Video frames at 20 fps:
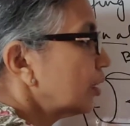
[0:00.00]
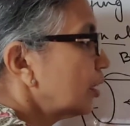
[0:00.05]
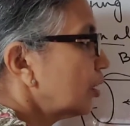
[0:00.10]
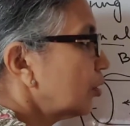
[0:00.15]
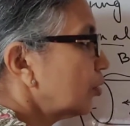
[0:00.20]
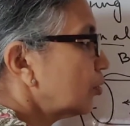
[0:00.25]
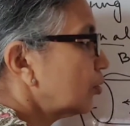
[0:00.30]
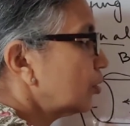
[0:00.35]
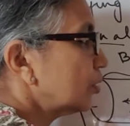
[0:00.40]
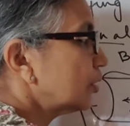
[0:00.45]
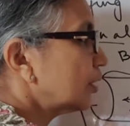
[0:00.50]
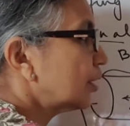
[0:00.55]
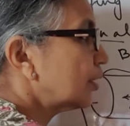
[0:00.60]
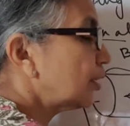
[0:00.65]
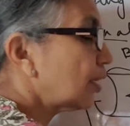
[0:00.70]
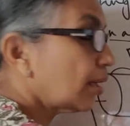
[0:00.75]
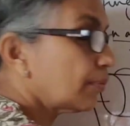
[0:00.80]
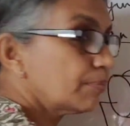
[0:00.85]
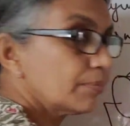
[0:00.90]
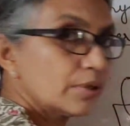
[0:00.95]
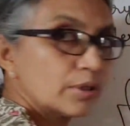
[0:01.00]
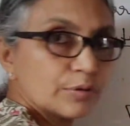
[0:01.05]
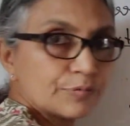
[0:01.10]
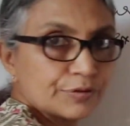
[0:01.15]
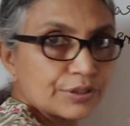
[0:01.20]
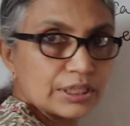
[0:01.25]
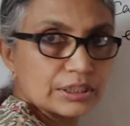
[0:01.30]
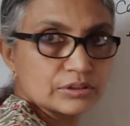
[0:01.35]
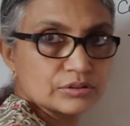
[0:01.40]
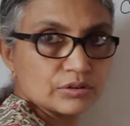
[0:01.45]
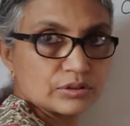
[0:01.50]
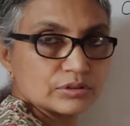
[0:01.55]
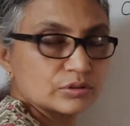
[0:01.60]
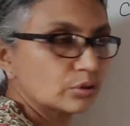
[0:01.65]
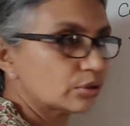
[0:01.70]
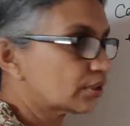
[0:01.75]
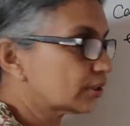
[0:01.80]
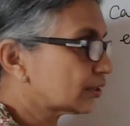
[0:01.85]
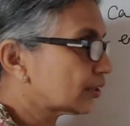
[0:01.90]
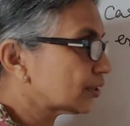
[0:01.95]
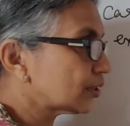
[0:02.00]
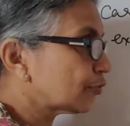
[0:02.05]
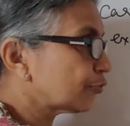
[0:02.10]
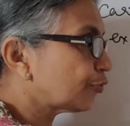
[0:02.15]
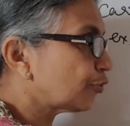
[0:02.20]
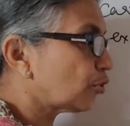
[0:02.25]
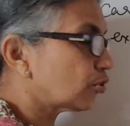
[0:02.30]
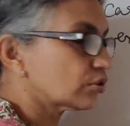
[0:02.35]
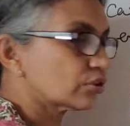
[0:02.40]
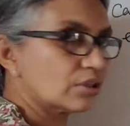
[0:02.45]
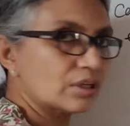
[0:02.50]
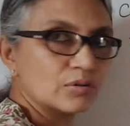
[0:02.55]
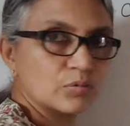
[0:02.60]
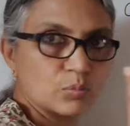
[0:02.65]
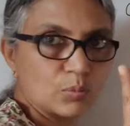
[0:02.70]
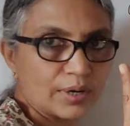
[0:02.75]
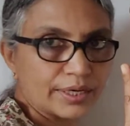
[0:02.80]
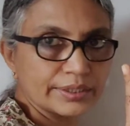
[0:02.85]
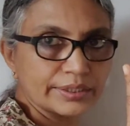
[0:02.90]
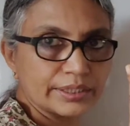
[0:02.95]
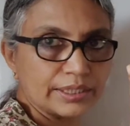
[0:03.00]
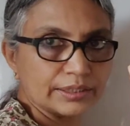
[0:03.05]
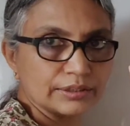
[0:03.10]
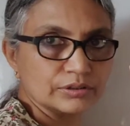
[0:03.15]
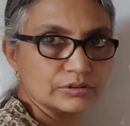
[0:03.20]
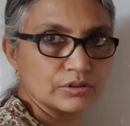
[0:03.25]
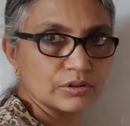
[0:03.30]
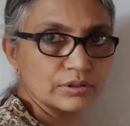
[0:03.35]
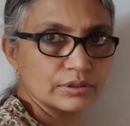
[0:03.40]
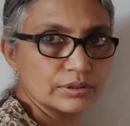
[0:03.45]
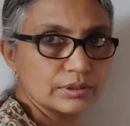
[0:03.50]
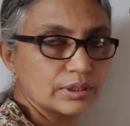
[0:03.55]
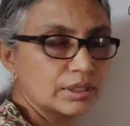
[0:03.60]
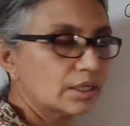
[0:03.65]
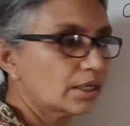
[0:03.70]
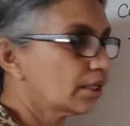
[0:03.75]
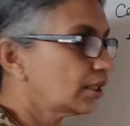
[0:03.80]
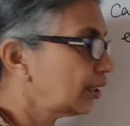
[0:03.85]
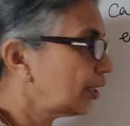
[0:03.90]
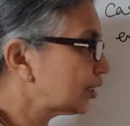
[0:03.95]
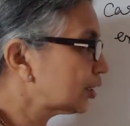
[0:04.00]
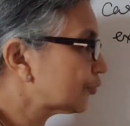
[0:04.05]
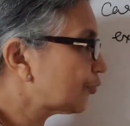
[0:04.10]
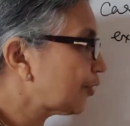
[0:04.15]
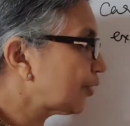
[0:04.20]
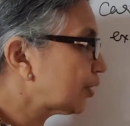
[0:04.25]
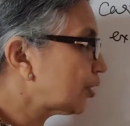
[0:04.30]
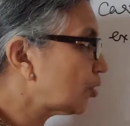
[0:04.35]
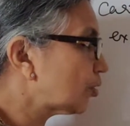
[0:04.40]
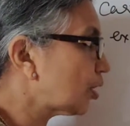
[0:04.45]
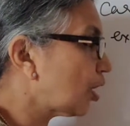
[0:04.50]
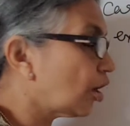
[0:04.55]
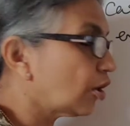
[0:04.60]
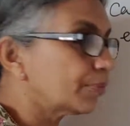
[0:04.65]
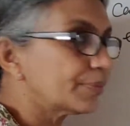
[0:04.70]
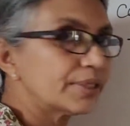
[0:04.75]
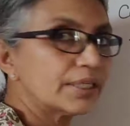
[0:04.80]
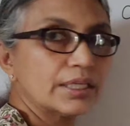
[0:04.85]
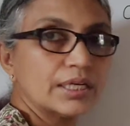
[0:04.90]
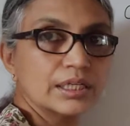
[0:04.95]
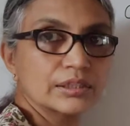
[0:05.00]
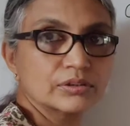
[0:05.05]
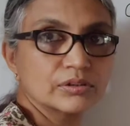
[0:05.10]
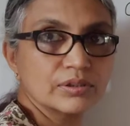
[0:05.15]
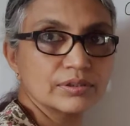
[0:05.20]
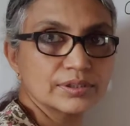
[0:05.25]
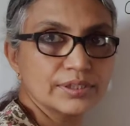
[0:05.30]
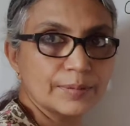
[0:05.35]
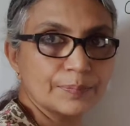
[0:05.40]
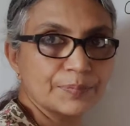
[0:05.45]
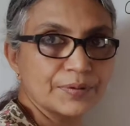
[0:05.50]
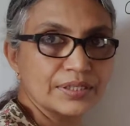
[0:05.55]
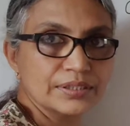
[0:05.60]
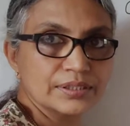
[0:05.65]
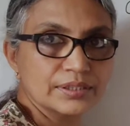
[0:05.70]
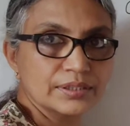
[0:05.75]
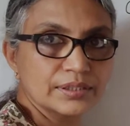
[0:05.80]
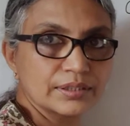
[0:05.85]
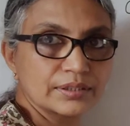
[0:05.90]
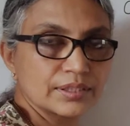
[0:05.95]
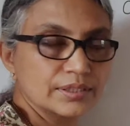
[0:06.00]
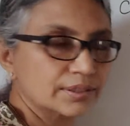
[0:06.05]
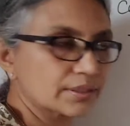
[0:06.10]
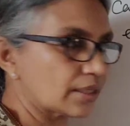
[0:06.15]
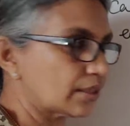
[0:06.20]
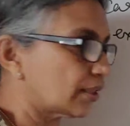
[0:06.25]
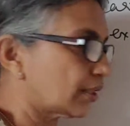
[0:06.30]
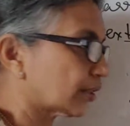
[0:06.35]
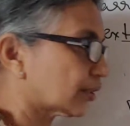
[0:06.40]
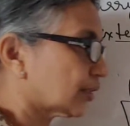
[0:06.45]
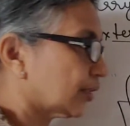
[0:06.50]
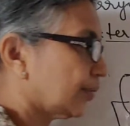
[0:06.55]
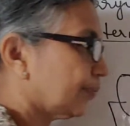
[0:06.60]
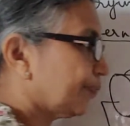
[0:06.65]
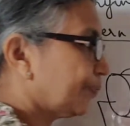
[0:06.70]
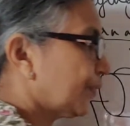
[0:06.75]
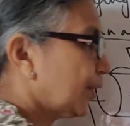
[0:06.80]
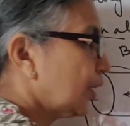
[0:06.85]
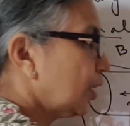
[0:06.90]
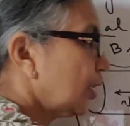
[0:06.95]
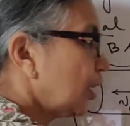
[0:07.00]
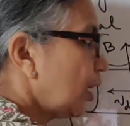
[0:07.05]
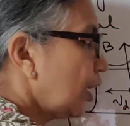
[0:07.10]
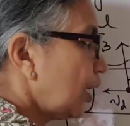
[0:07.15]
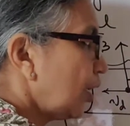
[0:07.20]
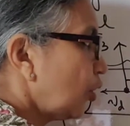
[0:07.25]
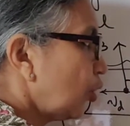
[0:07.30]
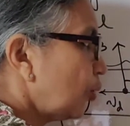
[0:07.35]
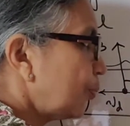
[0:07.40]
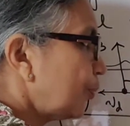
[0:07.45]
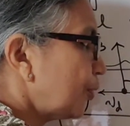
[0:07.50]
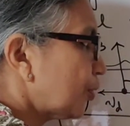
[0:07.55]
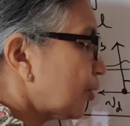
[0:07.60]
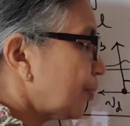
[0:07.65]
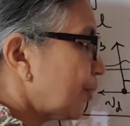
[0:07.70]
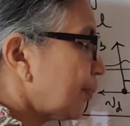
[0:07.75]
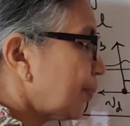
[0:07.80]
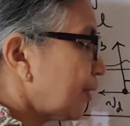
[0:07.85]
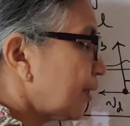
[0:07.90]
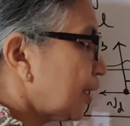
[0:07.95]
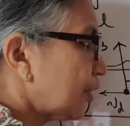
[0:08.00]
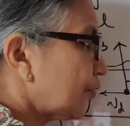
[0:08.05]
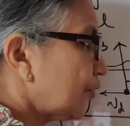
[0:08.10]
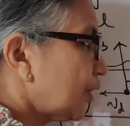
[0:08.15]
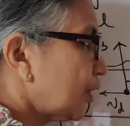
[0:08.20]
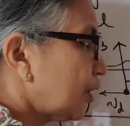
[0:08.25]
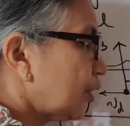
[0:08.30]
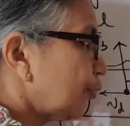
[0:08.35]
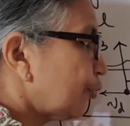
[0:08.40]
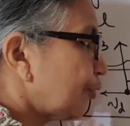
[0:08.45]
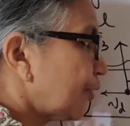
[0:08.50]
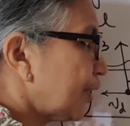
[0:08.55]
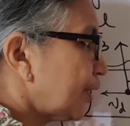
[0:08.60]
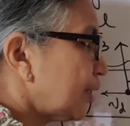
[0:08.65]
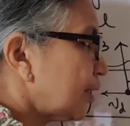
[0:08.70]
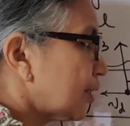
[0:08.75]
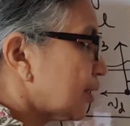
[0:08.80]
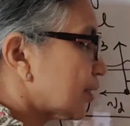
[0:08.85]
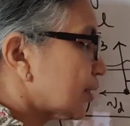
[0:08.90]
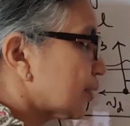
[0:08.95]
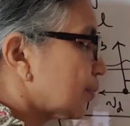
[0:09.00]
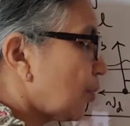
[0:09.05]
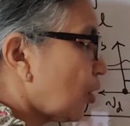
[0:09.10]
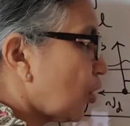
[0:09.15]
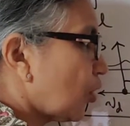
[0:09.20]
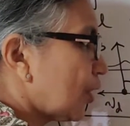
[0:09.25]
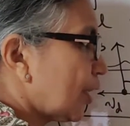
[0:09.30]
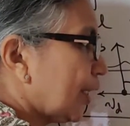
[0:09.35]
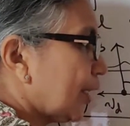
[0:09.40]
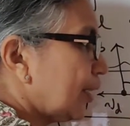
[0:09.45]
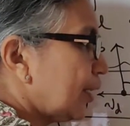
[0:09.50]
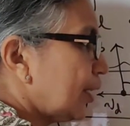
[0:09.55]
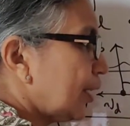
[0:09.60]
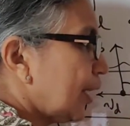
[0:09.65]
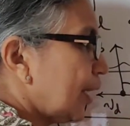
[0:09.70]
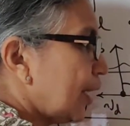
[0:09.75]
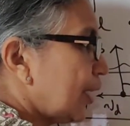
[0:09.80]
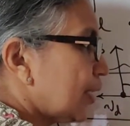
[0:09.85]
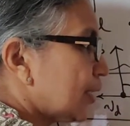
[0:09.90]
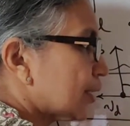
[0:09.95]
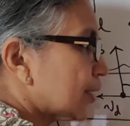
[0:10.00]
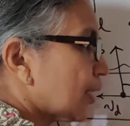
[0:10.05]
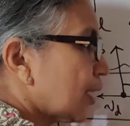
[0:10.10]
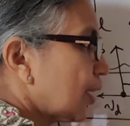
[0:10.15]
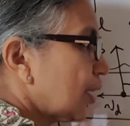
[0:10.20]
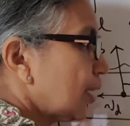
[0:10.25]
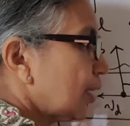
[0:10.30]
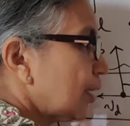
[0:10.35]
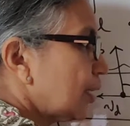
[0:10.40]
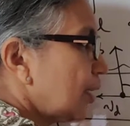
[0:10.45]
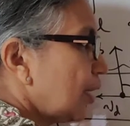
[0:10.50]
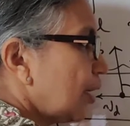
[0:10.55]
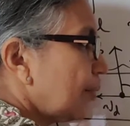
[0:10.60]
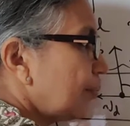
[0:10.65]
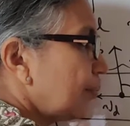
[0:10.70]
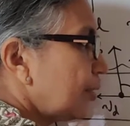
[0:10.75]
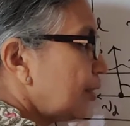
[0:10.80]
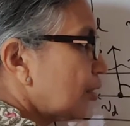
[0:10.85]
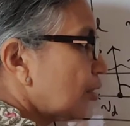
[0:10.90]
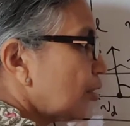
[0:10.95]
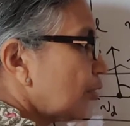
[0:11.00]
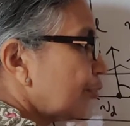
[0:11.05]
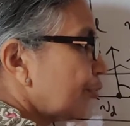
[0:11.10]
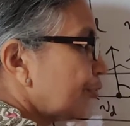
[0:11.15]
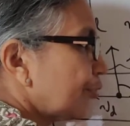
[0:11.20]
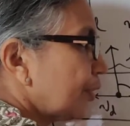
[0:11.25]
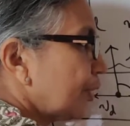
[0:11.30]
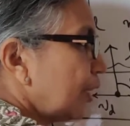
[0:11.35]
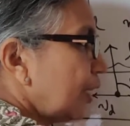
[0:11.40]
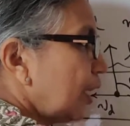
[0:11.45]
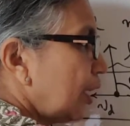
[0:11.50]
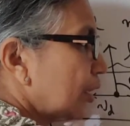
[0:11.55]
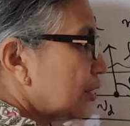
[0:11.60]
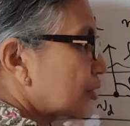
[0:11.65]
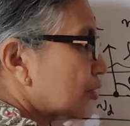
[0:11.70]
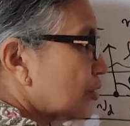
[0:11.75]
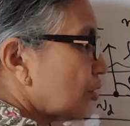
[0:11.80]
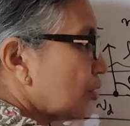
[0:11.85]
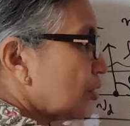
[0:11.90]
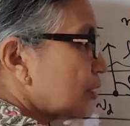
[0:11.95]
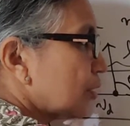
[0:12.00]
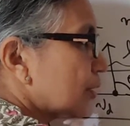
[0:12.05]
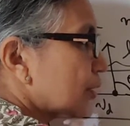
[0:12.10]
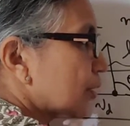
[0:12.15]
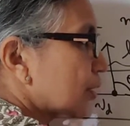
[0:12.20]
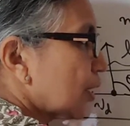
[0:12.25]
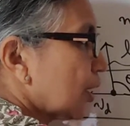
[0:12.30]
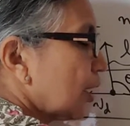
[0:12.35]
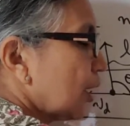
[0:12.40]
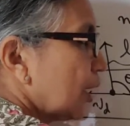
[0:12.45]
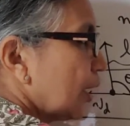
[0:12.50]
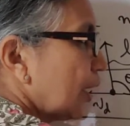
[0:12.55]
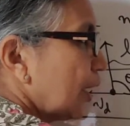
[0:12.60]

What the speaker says: Now the number of electrons. So this is a force on one electron. Let's find out how many electrons are present in this conductor. I hope you remember that we defined the small n as number of electrons